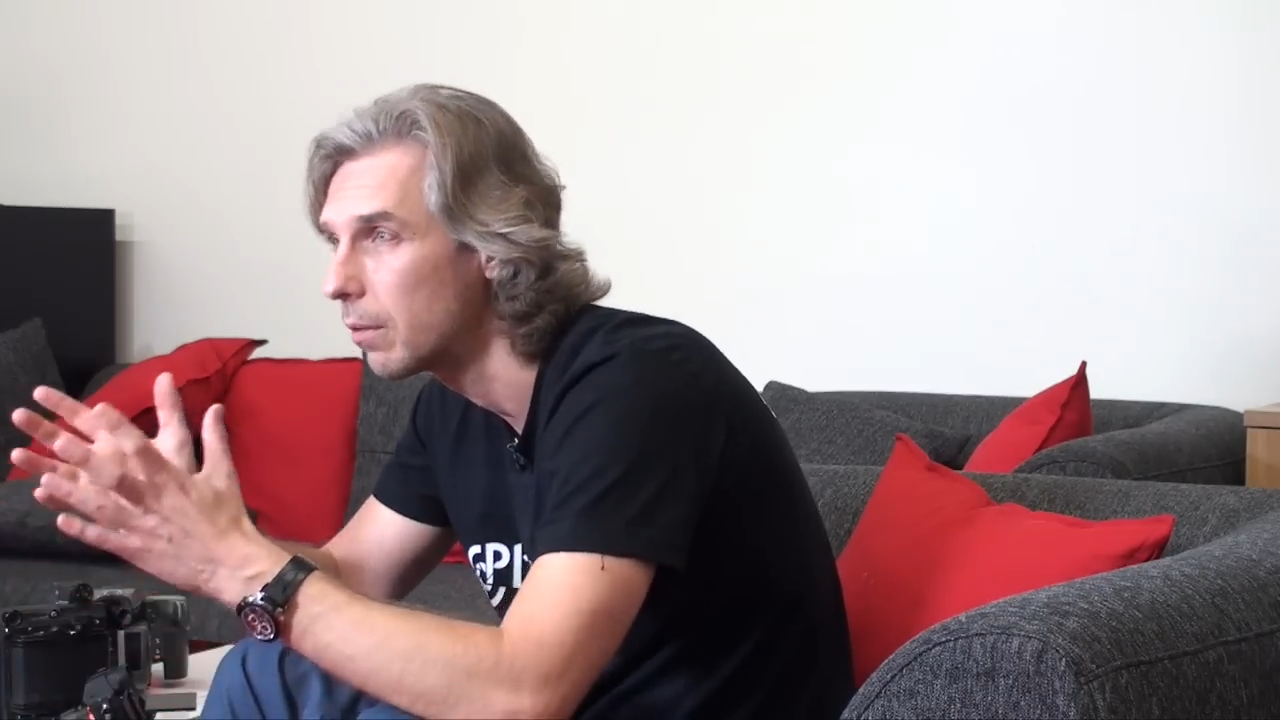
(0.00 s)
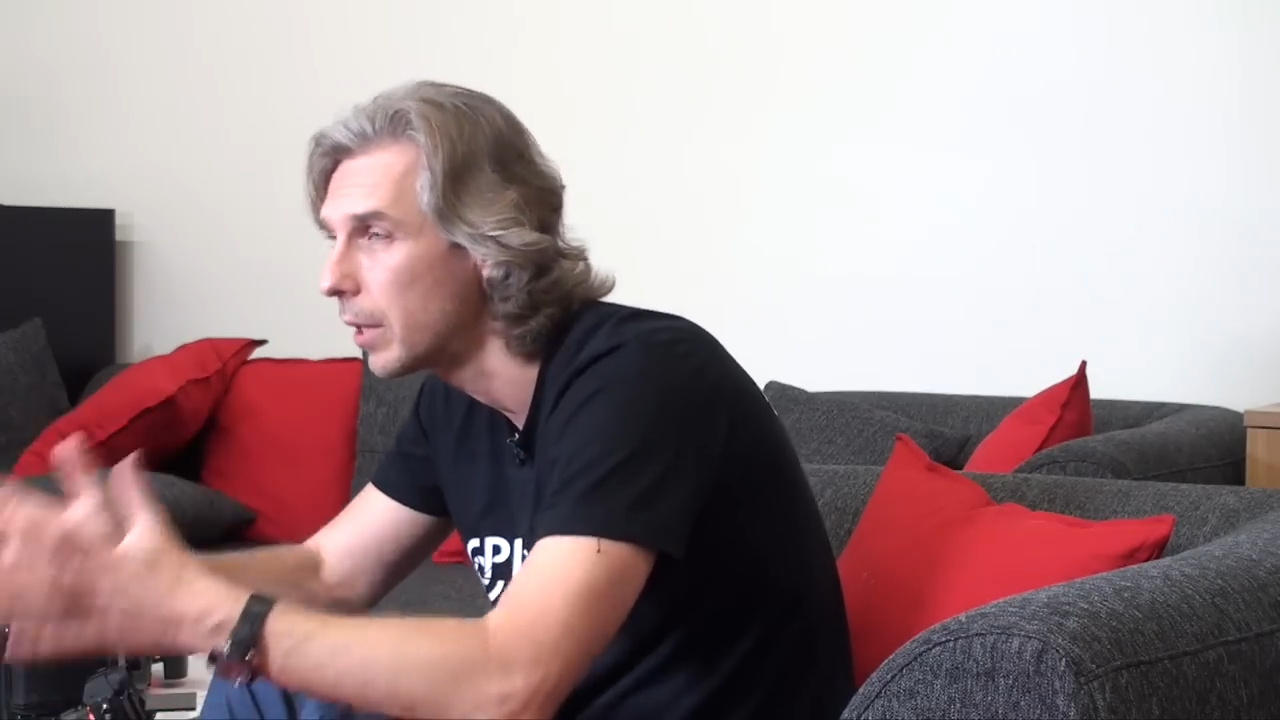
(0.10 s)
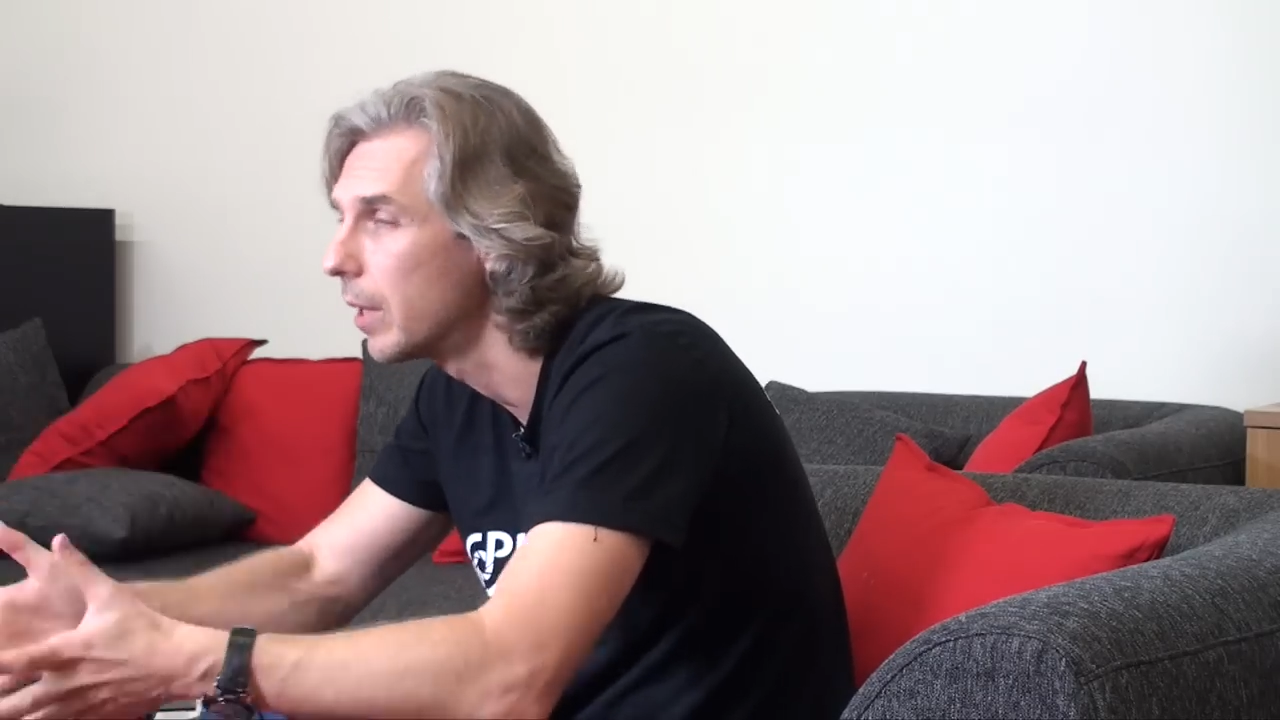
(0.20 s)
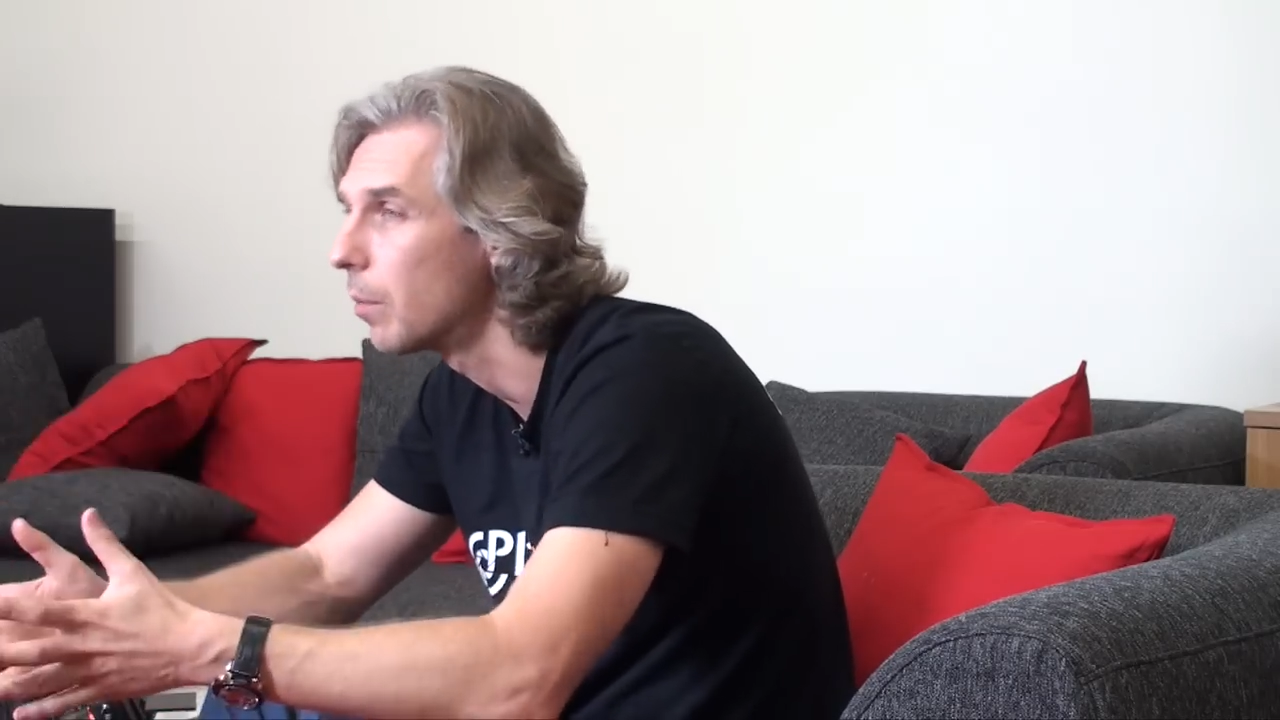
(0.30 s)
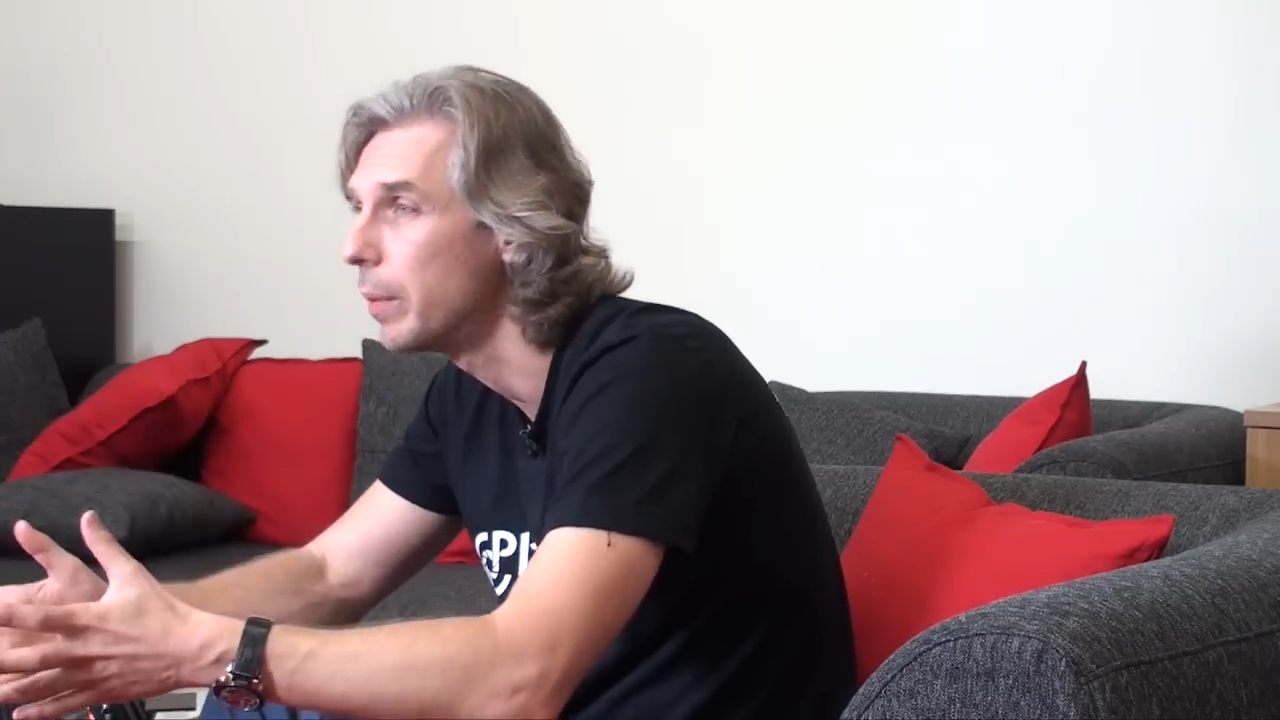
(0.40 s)

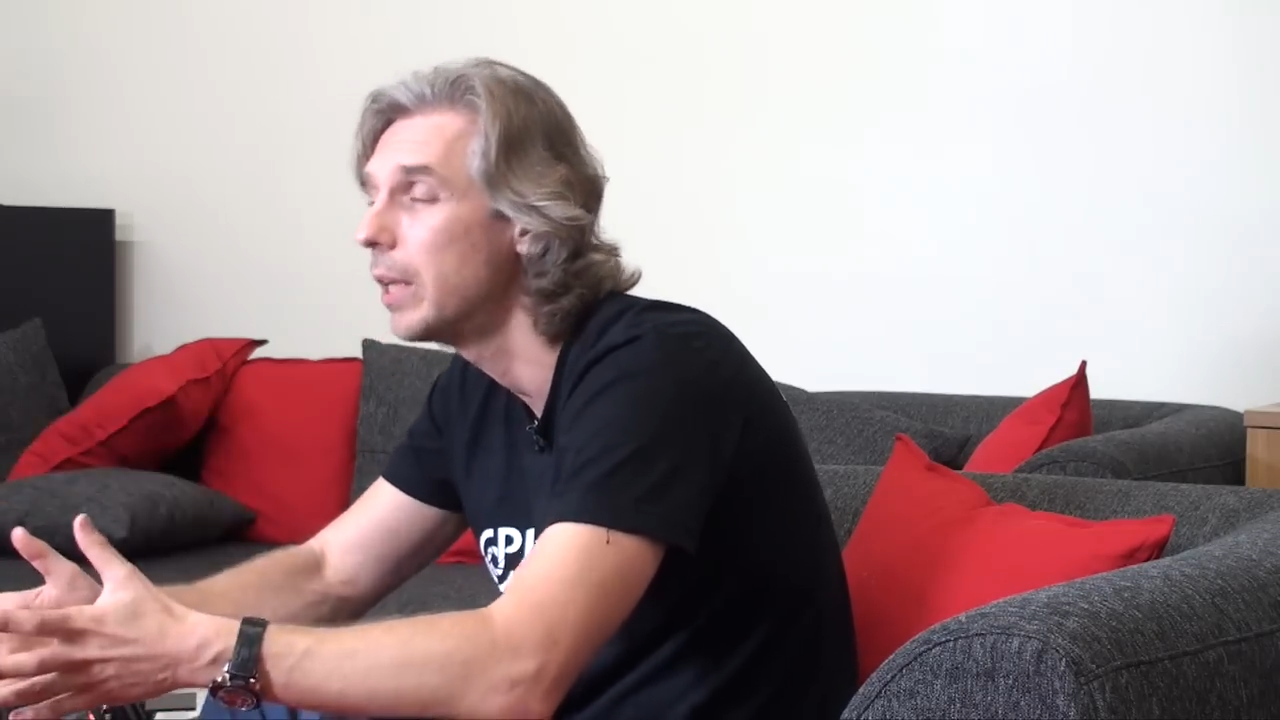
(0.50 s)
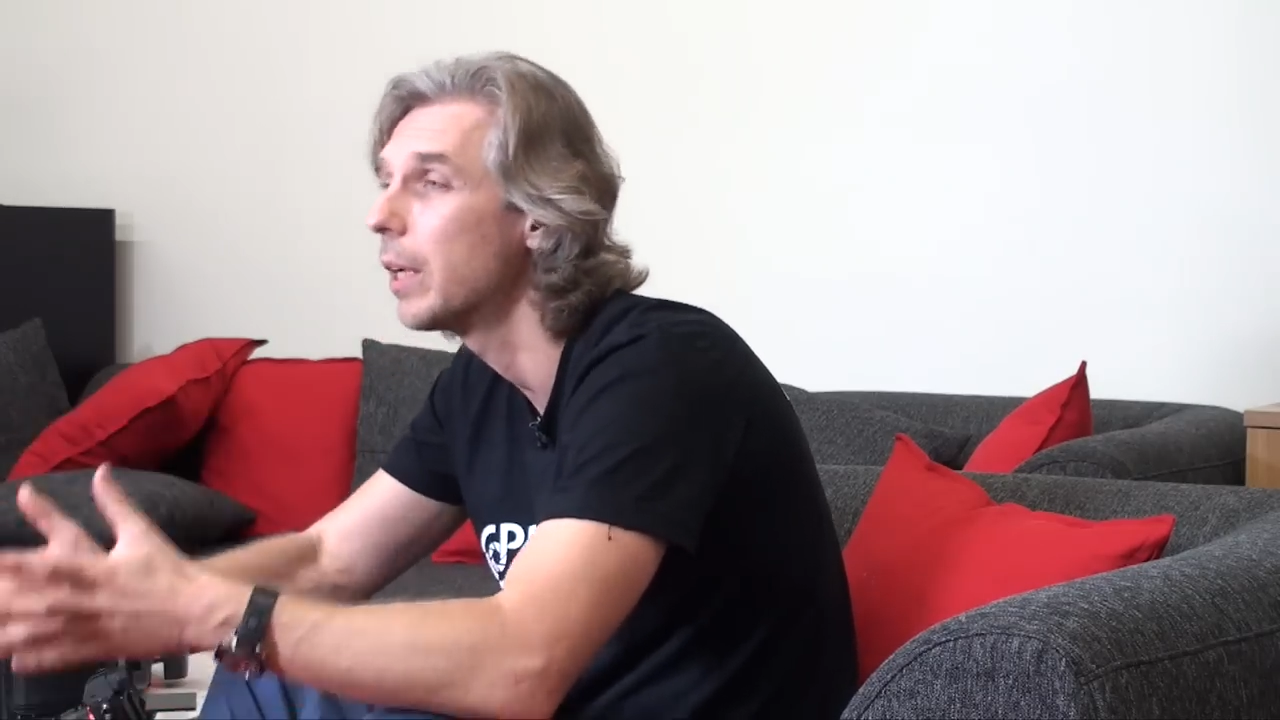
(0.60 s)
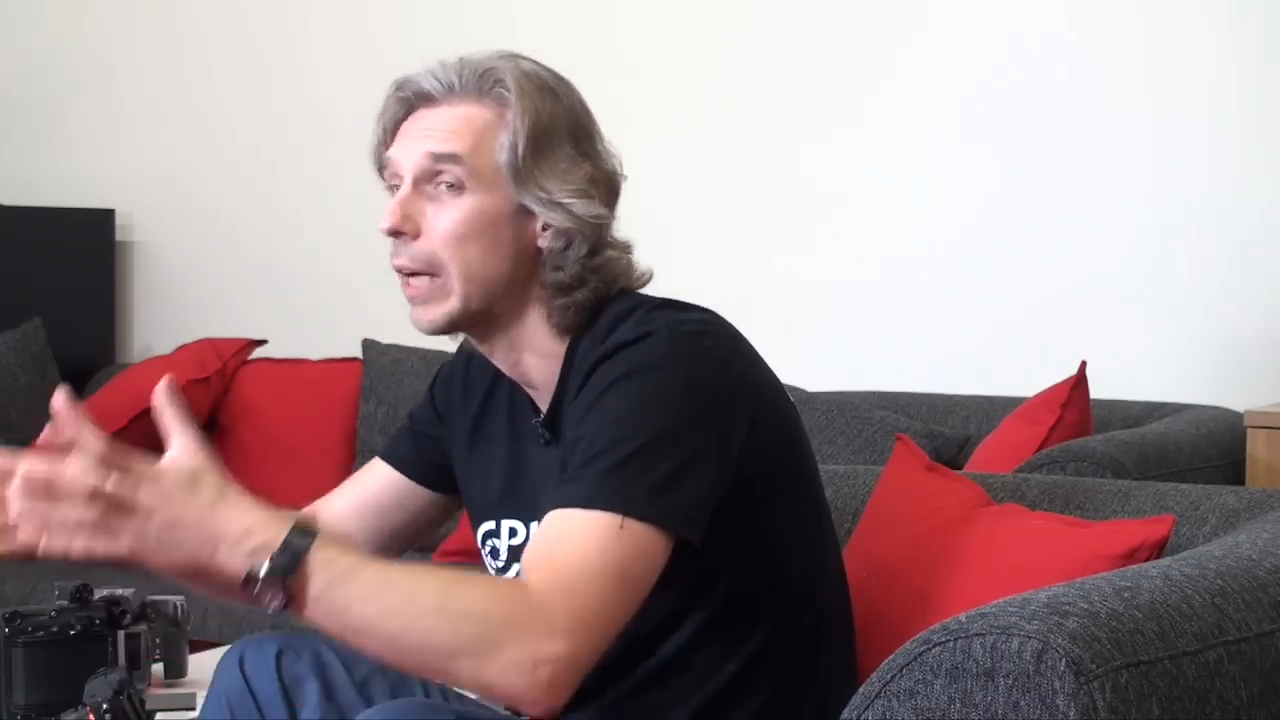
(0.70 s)
hear me